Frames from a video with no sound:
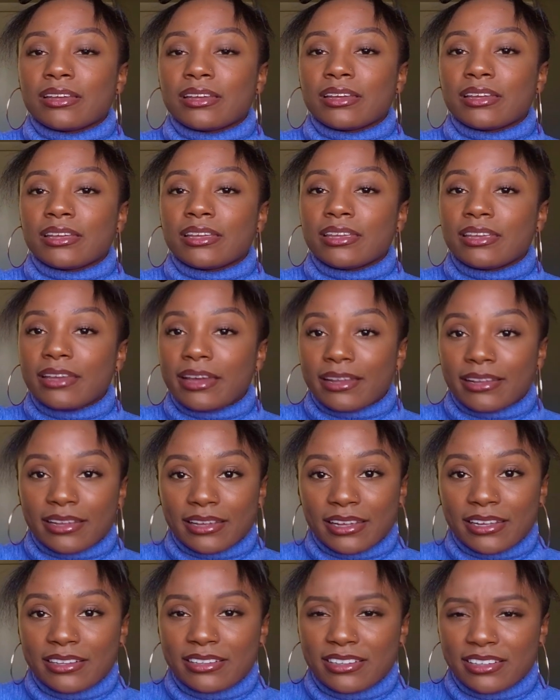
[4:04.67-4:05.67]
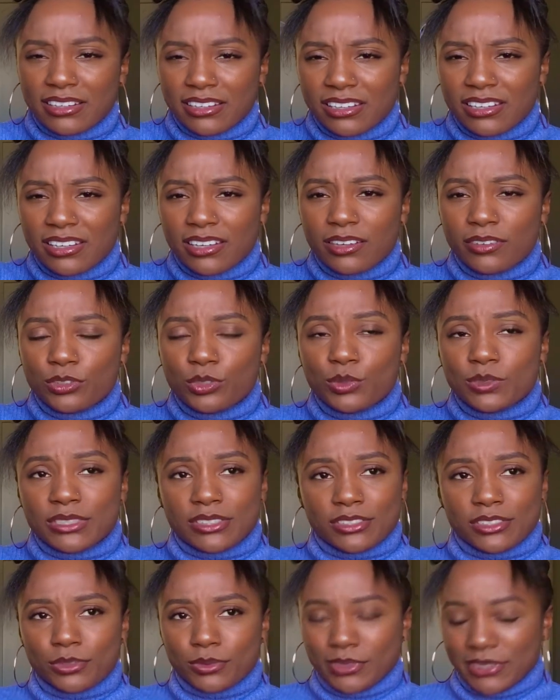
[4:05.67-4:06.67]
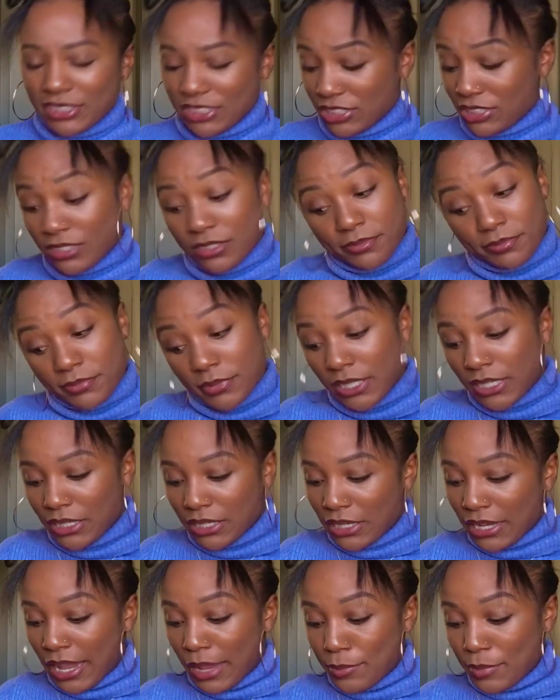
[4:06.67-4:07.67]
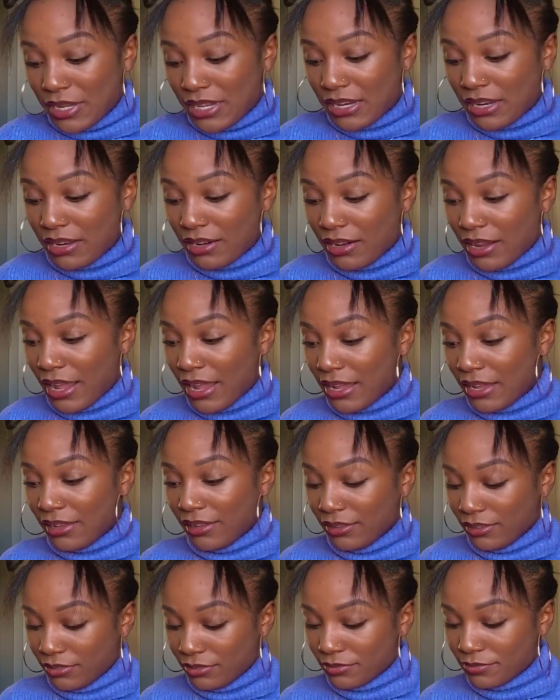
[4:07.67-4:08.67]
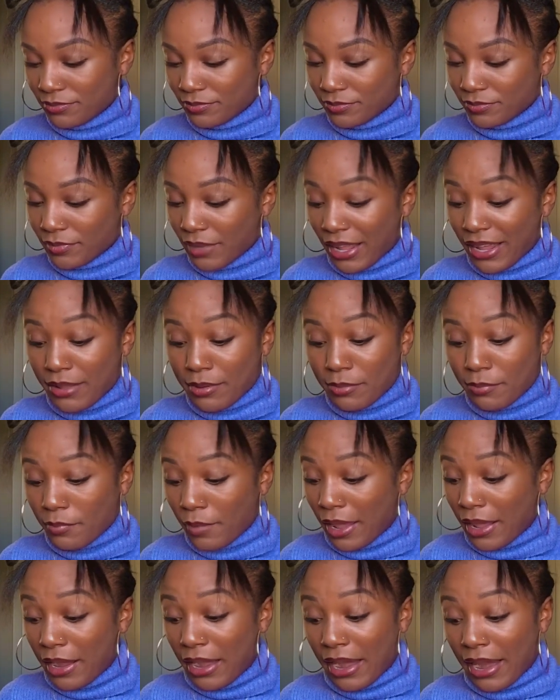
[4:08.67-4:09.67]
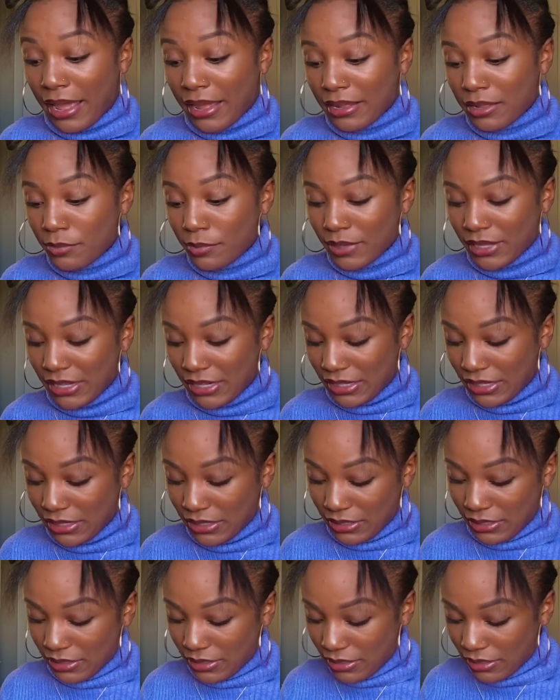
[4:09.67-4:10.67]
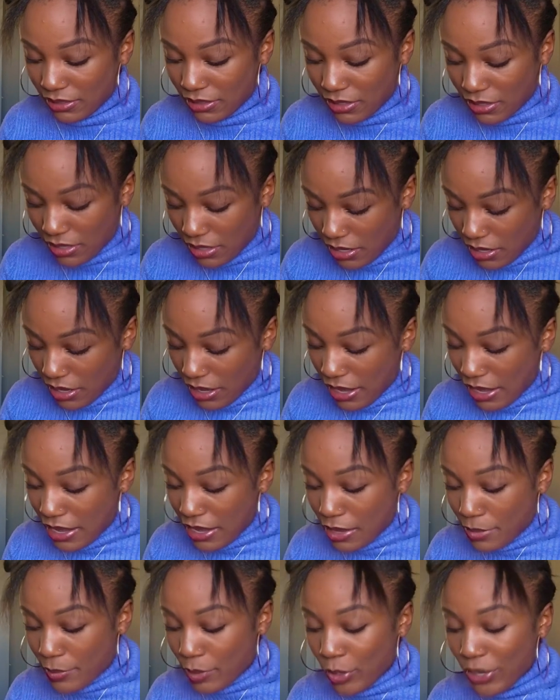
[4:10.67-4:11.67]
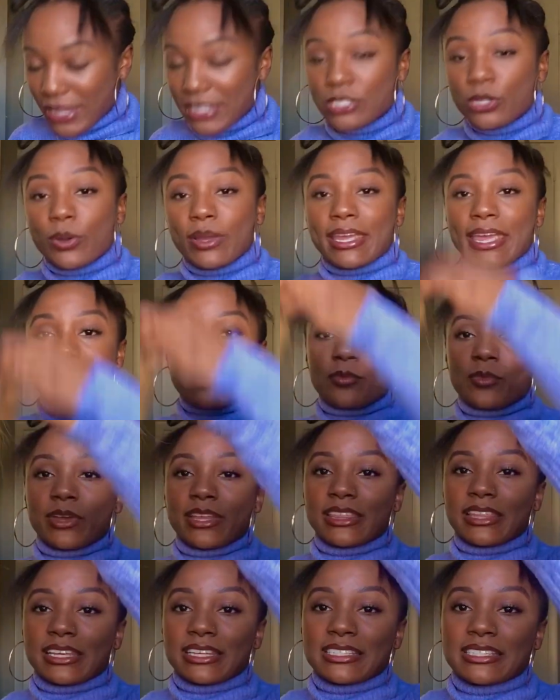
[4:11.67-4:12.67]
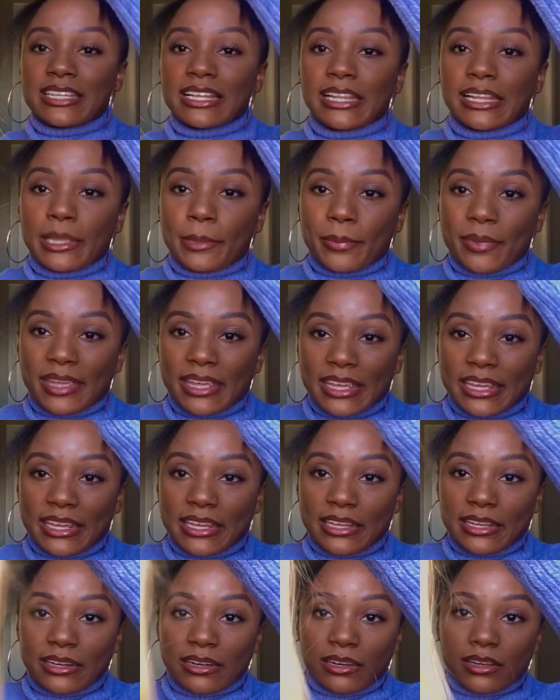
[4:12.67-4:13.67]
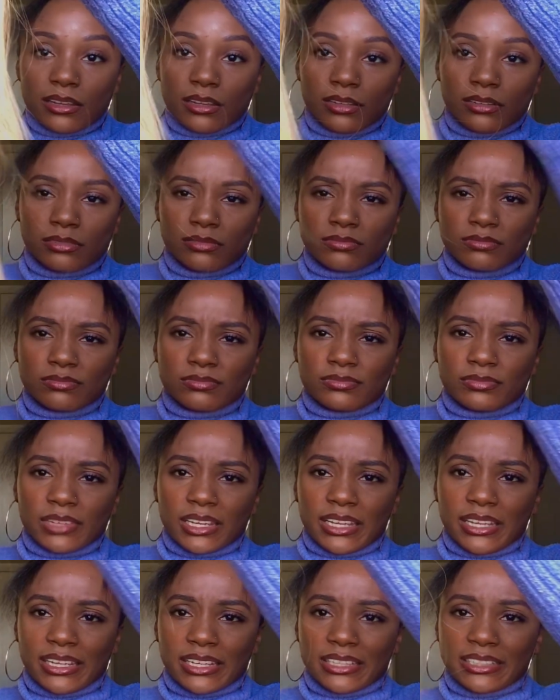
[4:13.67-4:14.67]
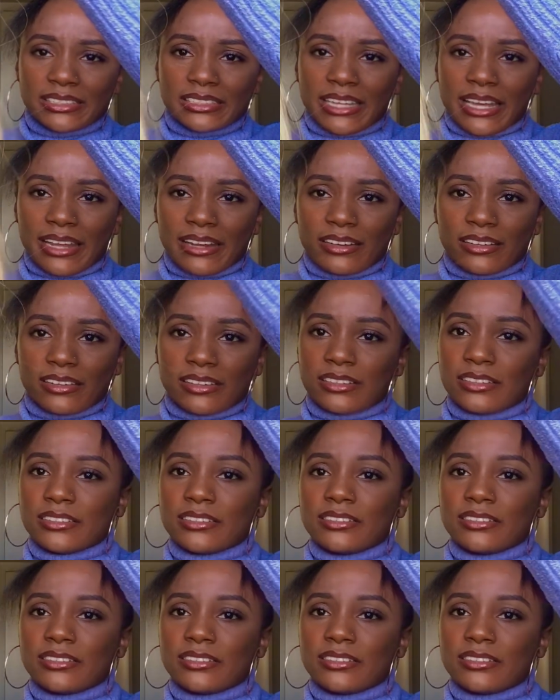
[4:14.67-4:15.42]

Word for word: yeah, they did give tweezers, which I mean, hey, I am not complaining. Um, okay, so it came with this clip in. It is kind of,